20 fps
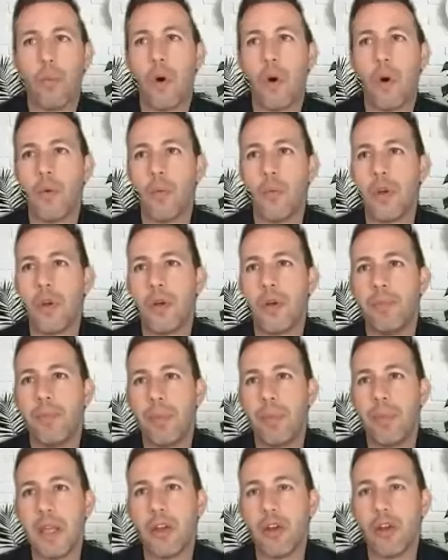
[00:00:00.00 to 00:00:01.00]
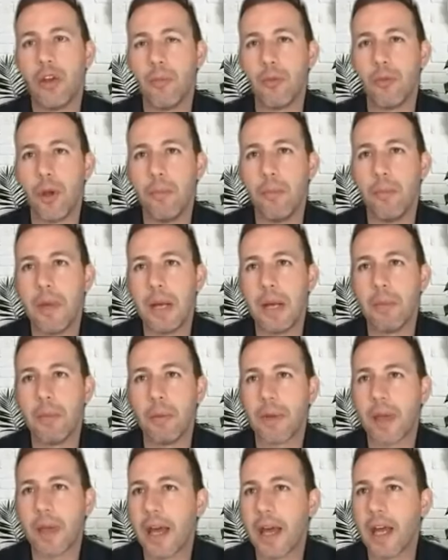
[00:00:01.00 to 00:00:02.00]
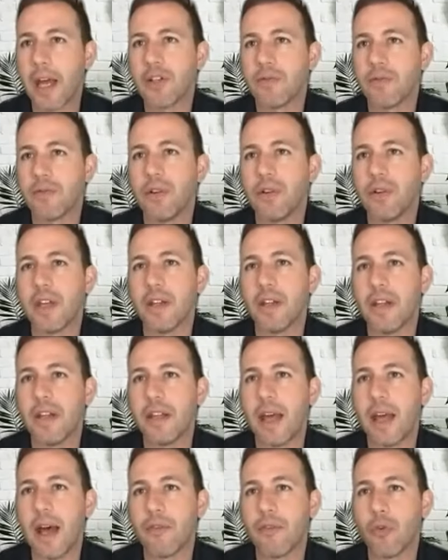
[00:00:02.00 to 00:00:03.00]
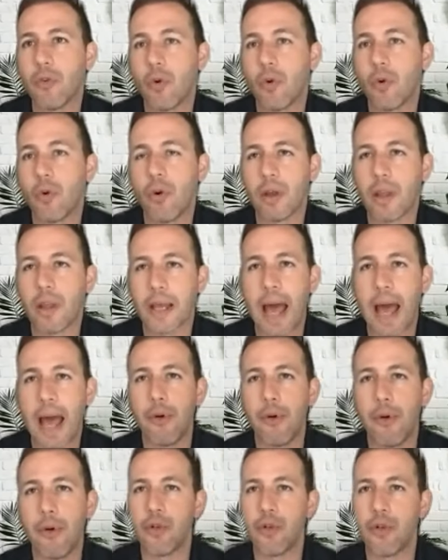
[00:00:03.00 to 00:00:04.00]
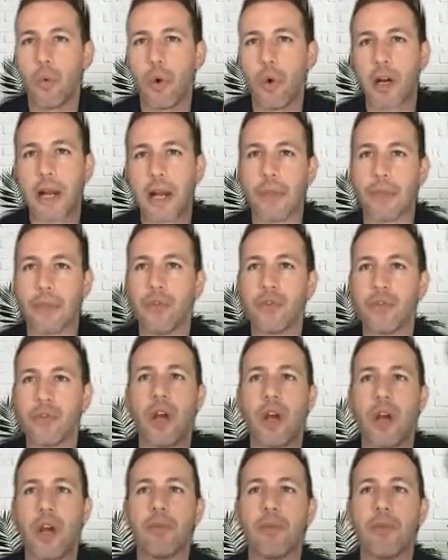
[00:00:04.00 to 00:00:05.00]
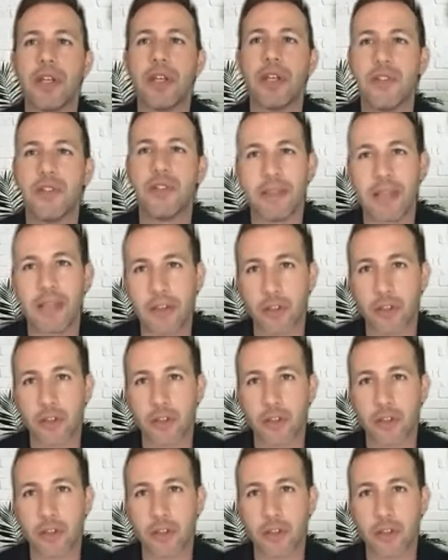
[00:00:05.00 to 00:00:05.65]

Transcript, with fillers: what yeah. would be your your minimum cash flow then that you have to or like how would you work out those numbers that you I want